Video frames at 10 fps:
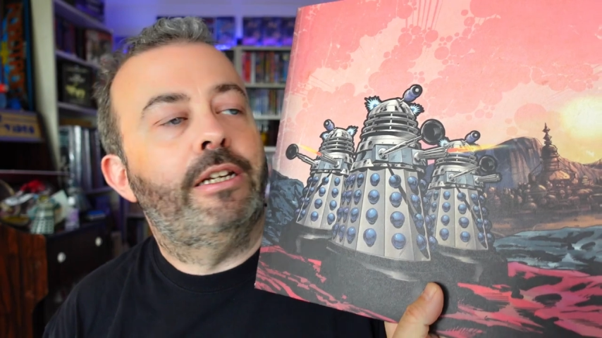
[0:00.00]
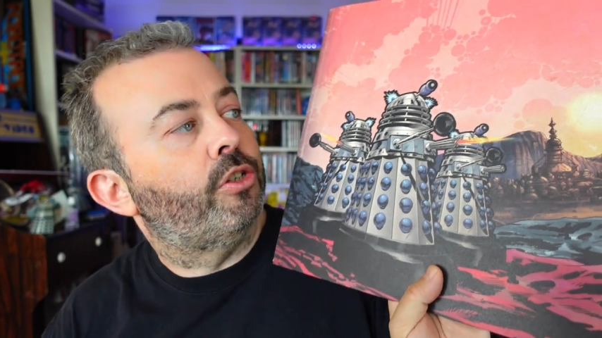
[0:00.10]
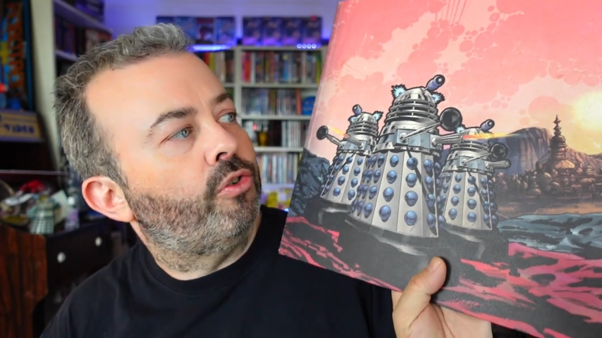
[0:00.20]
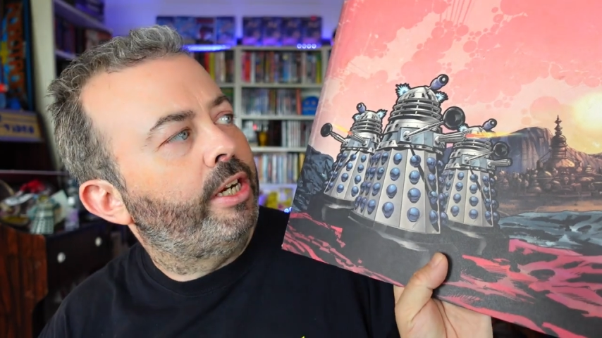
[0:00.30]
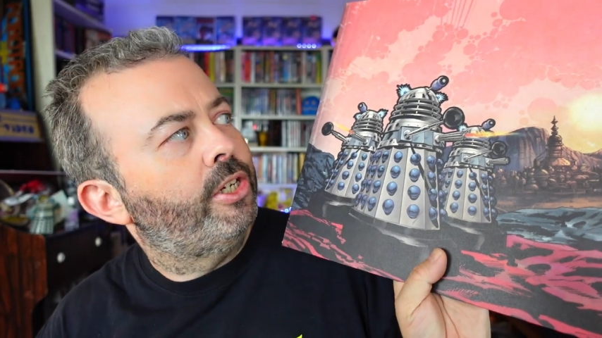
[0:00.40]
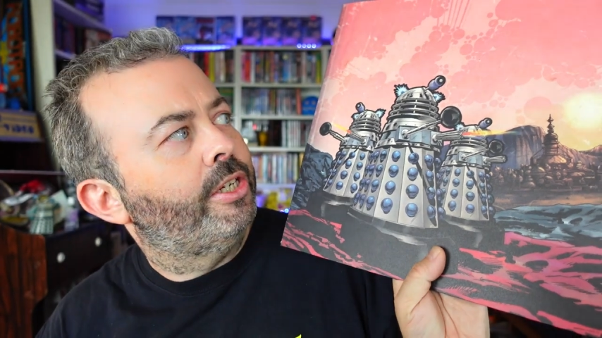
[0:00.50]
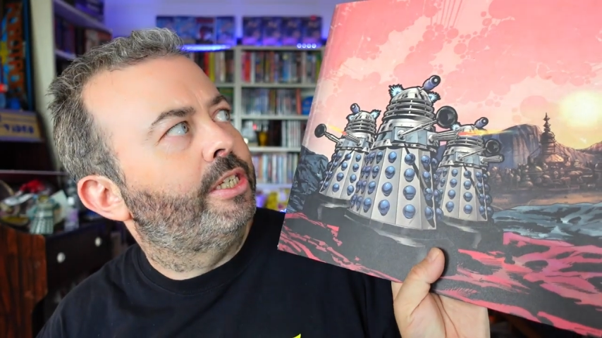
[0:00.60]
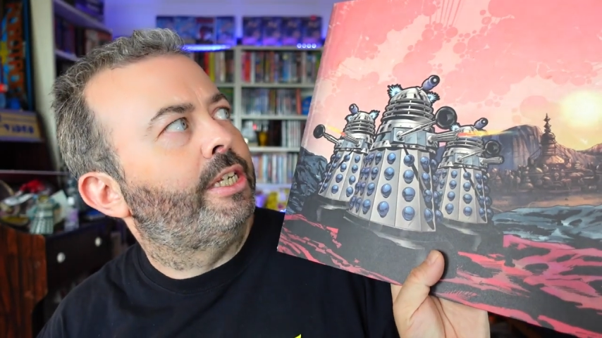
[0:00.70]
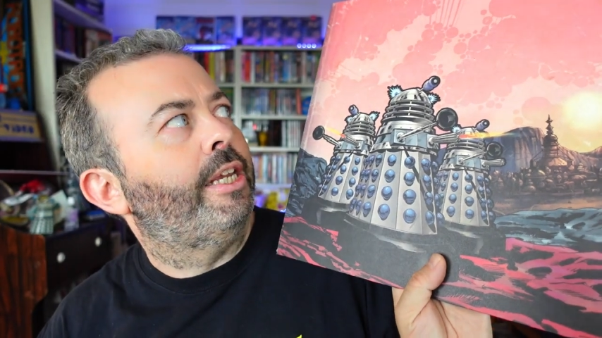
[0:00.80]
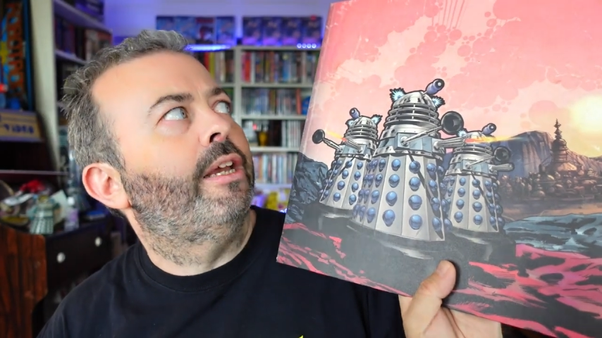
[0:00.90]

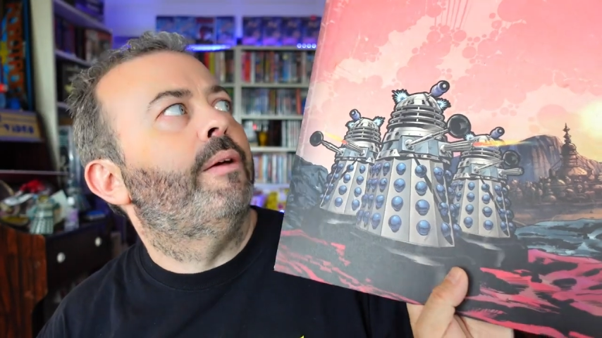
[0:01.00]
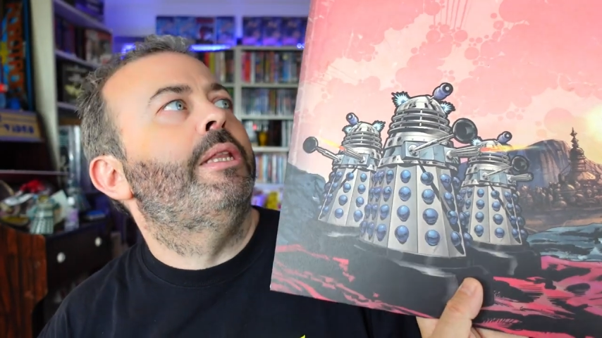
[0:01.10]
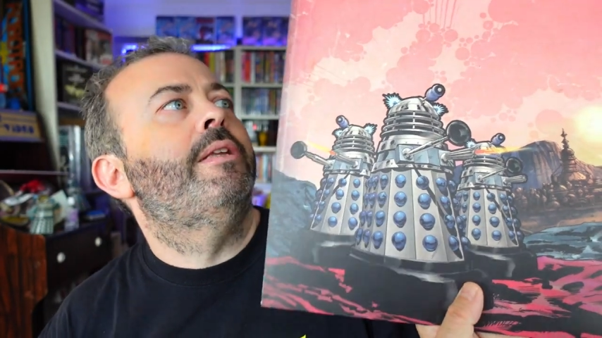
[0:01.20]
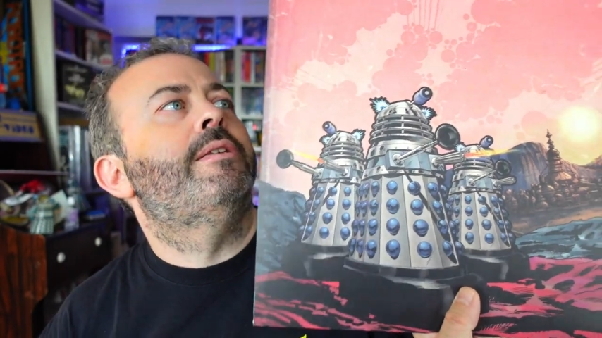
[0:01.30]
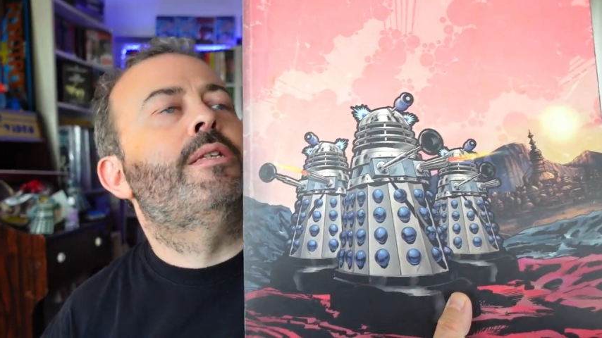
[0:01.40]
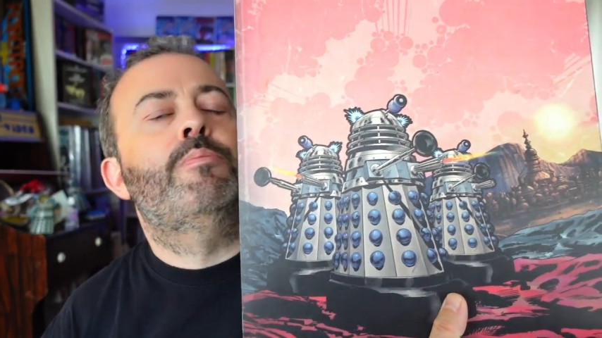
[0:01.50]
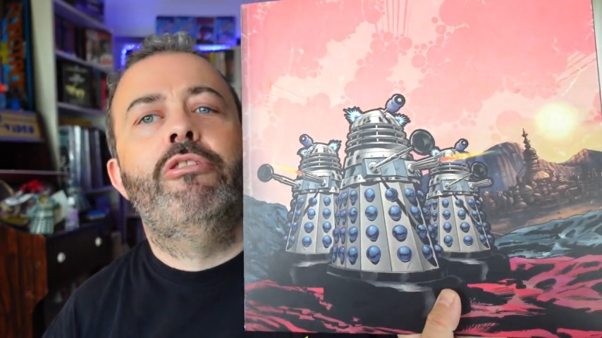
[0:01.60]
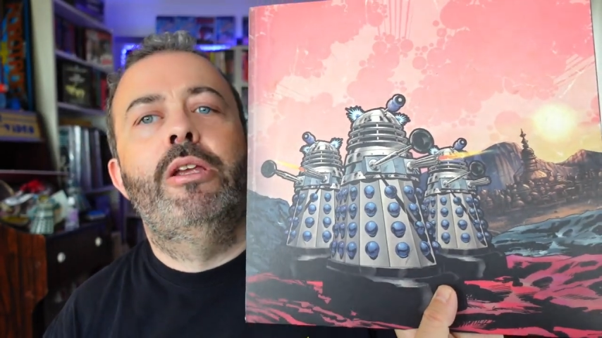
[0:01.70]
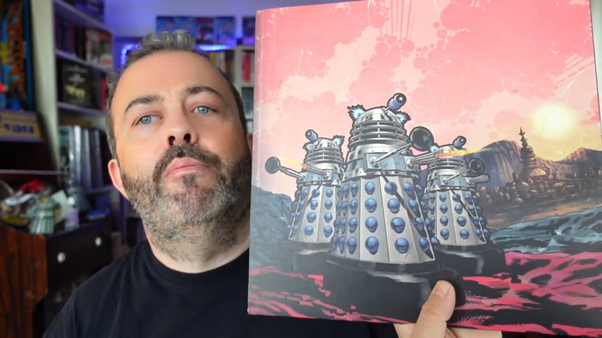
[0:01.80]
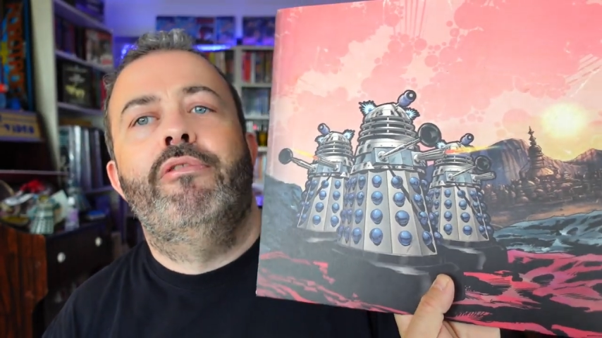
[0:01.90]
illustrations here. I mean, this is
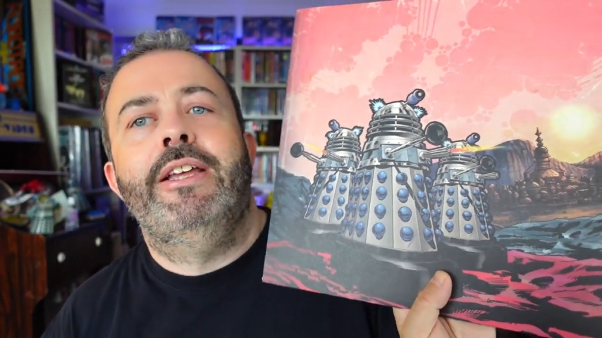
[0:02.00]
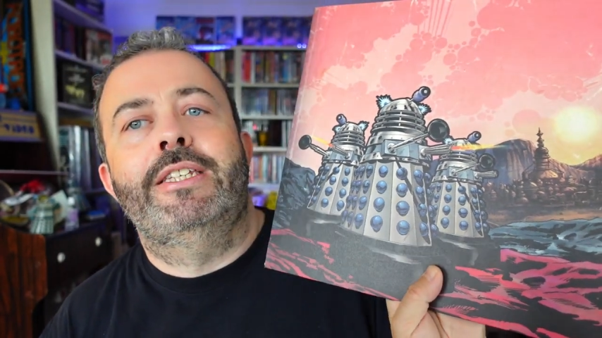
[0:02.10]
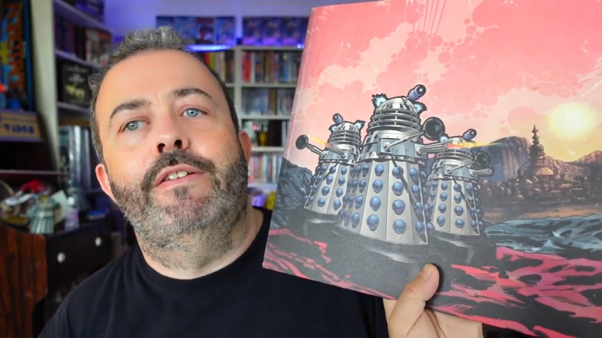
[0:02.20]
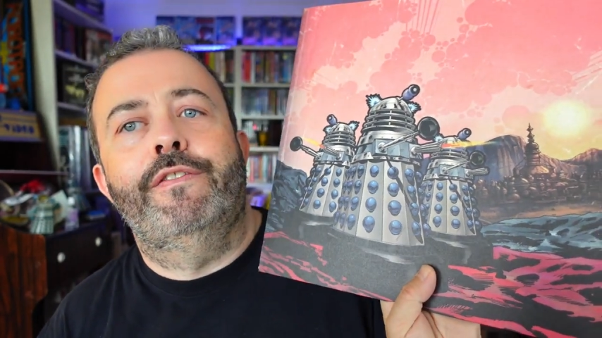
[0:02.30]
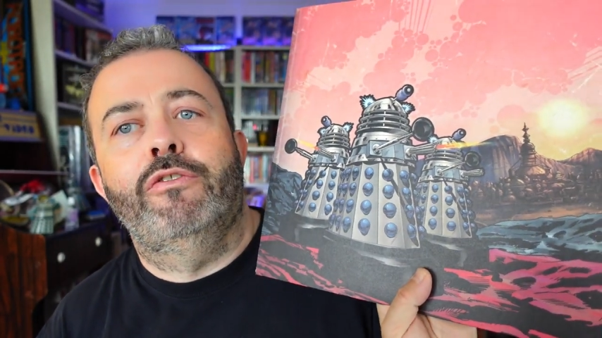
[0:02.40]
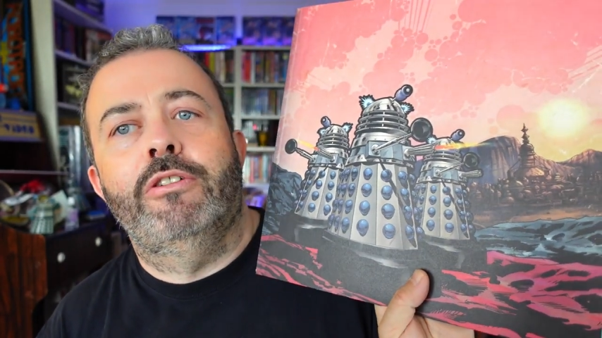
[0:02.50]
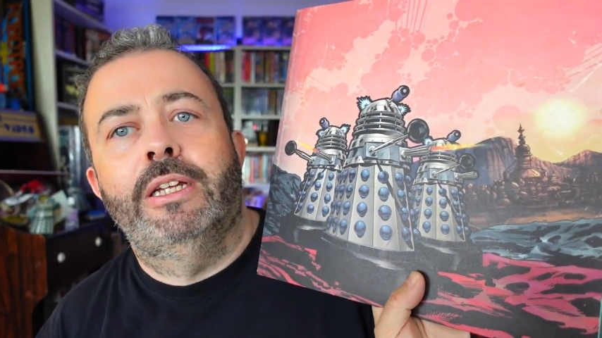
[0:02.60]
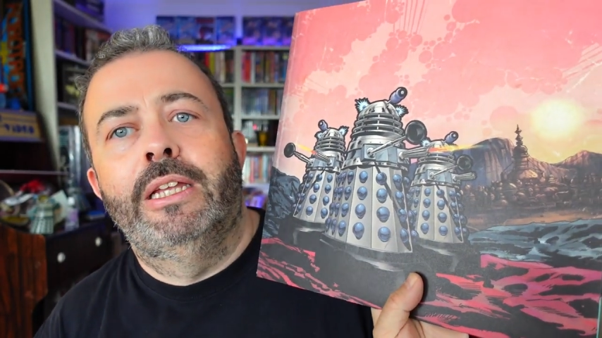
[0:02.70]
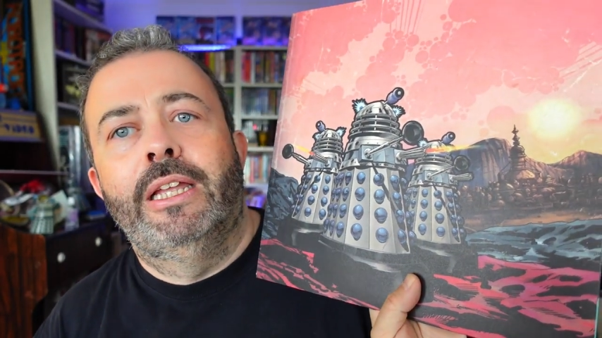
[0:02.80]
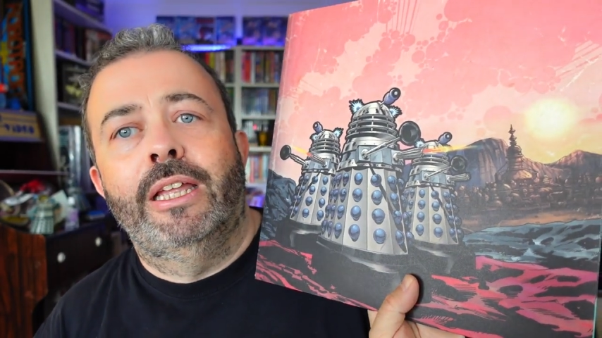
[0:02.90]
pretty impressive for
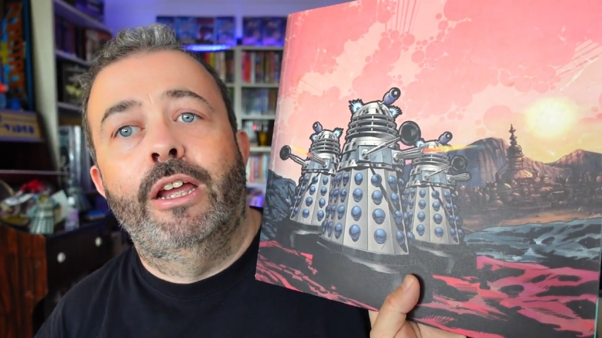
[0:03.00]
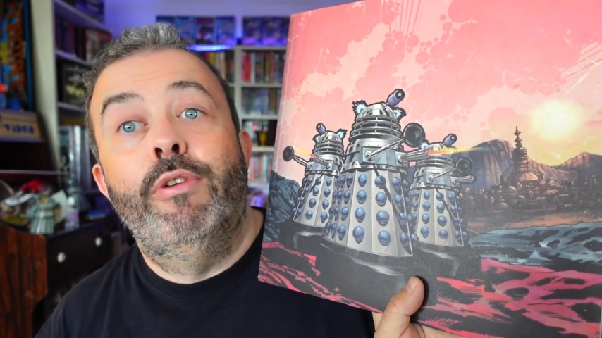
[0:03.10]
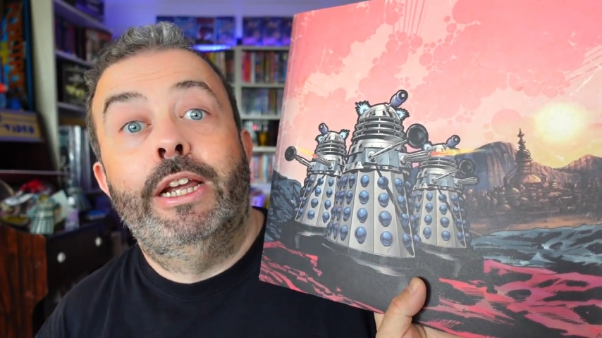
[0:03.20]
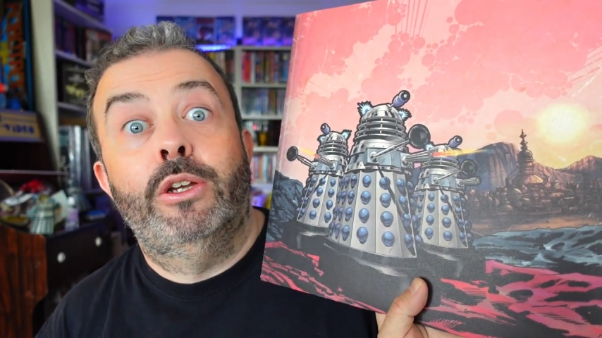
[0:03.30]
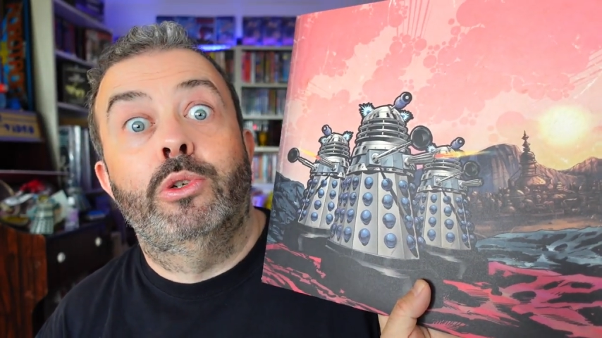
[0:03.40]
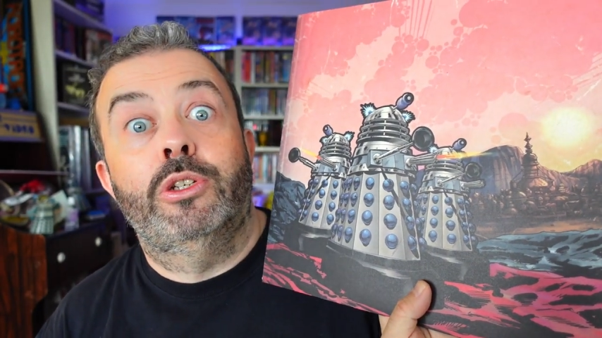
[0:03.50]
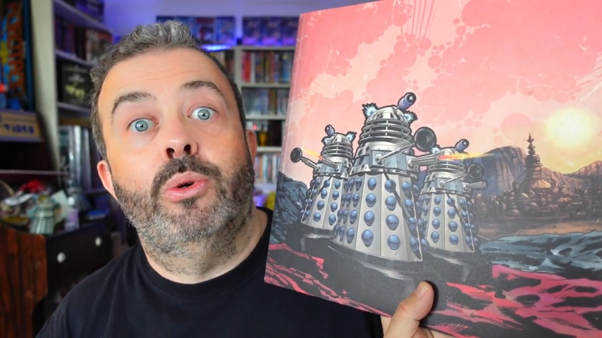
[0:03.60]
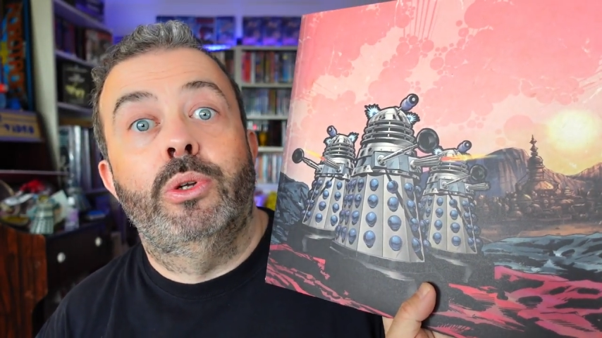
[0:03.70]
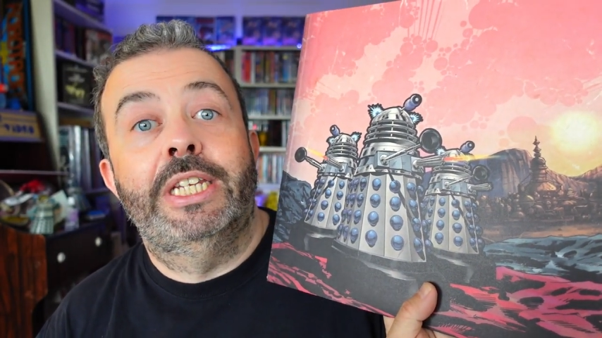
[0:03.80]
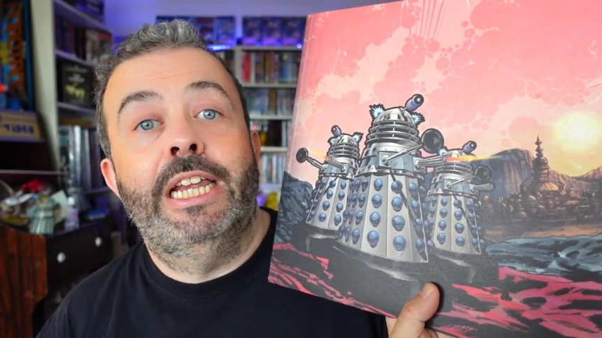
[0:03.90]
a Record
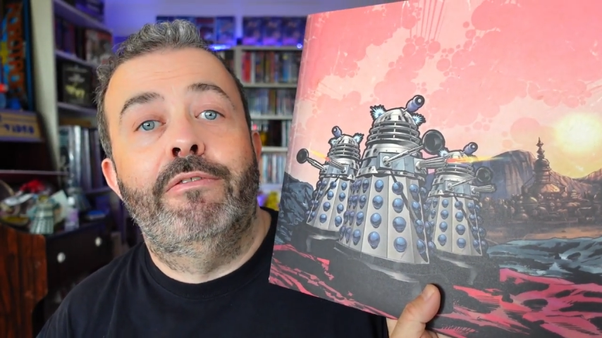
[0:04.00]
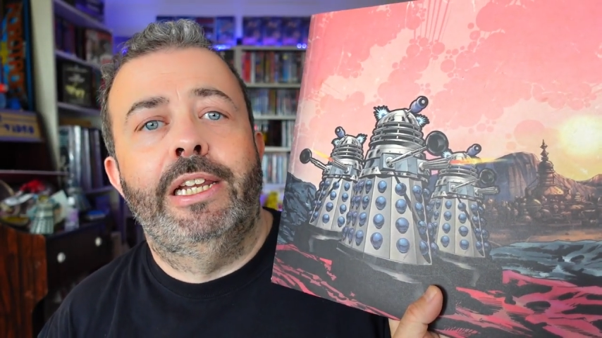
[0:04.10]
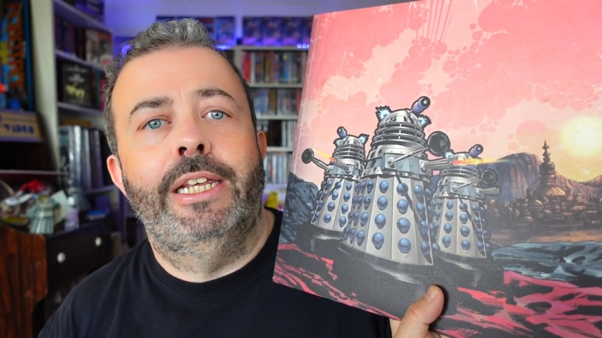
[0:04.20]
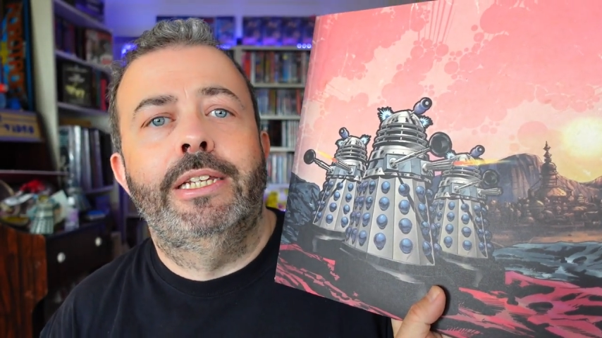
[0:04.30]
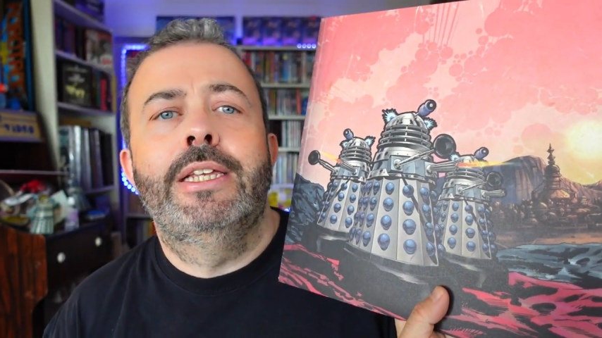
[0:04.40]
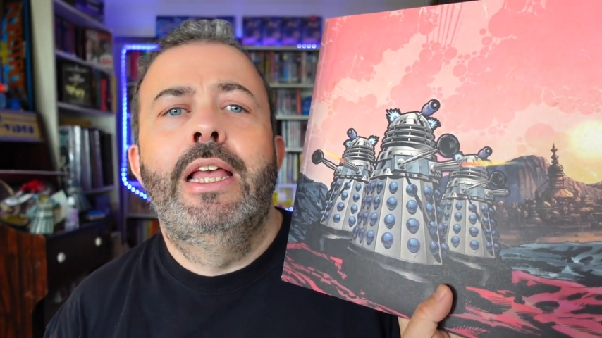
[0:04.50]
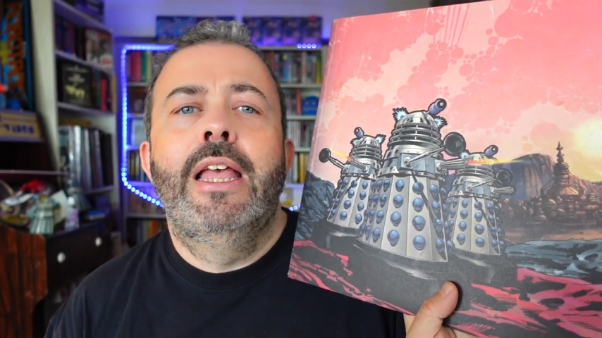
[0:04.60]
Store Day release.